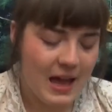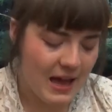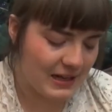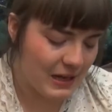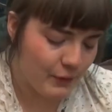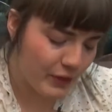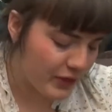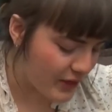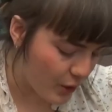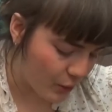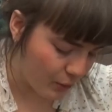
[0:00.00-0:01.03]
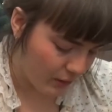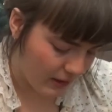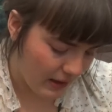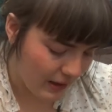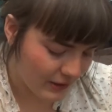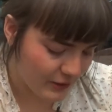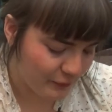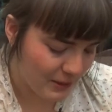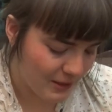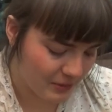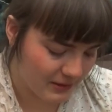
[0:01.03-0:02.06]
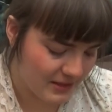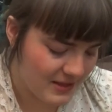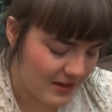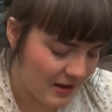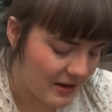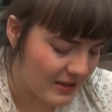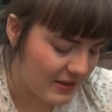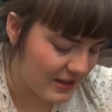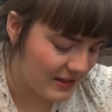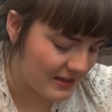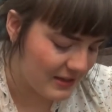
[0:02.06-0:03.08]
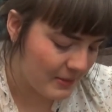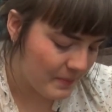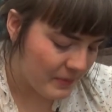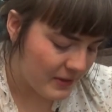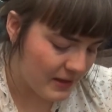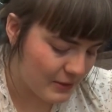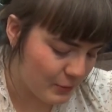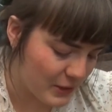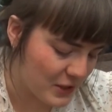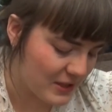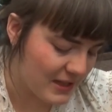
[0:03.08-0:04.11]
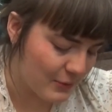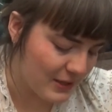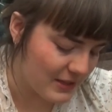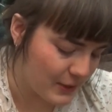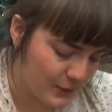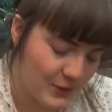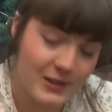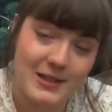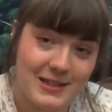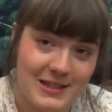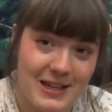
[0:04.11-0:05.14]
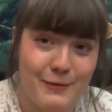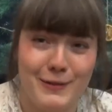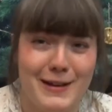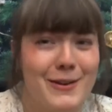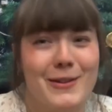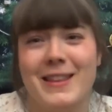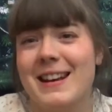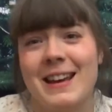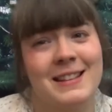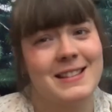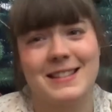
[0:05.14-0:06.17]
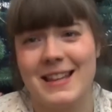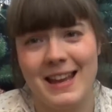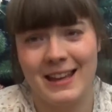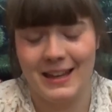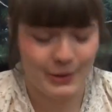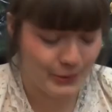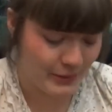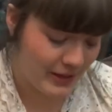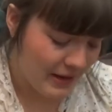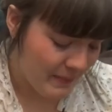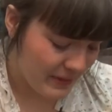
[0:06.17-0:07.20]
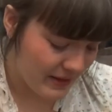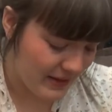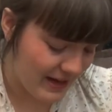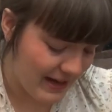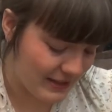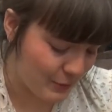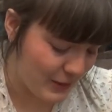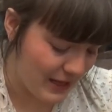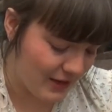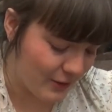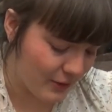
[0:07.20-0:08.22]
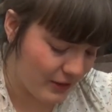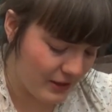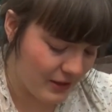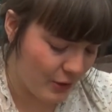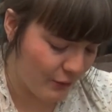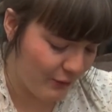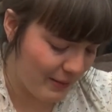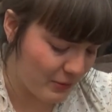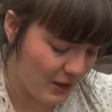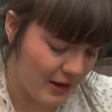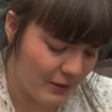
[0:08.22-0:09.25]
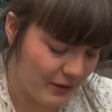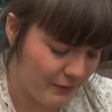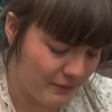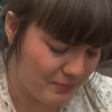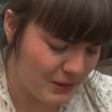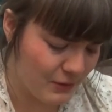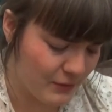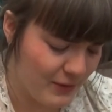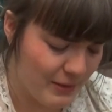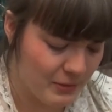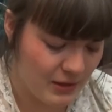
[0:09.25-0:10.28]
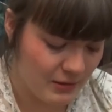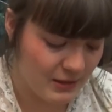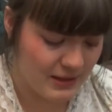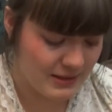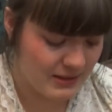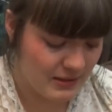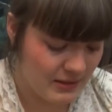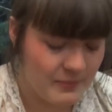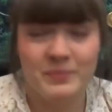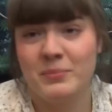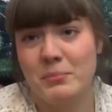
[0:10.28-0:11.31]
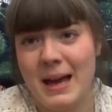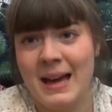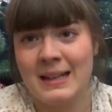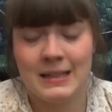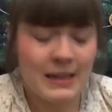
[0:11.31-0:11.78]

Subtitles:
And even though a lot of people discard these wishes and resolutions even on the next day or in the next week or, you know, February, because February is bad.